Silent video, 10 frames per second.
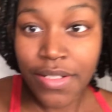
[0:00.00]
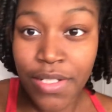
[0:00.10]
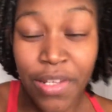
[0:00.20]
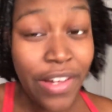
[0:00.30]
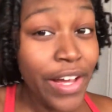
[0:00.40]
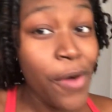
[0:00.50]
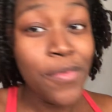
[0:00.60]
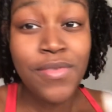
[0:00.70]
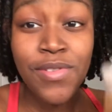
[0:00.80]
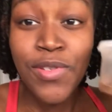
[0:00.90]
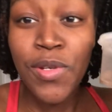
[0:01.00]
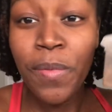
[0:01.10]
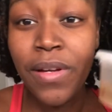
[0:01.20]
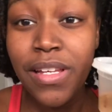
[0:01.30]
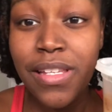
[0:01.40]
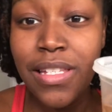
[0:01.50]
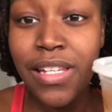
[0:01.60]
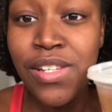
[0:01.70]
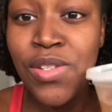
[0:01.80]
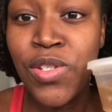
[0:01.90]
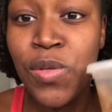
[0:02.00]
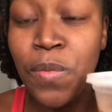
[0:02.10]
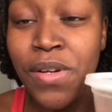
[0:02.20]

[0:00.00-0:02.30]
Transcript: So there you go. Super easy, super